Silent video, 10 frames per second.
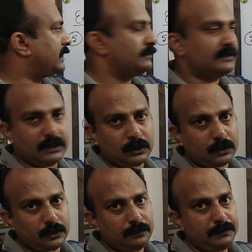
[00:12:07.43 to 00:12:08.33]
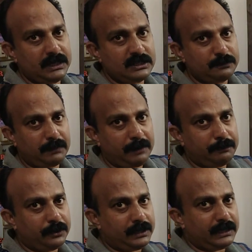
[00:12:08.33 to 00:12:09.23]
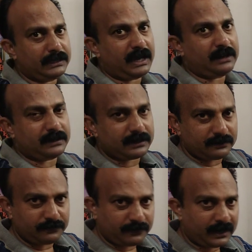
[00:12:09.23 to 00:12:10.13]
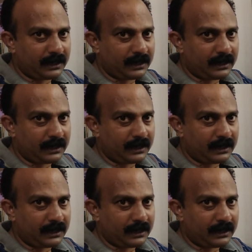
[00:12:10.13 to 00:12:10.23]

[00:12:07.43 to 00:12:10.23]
becomes zero. Means by putting that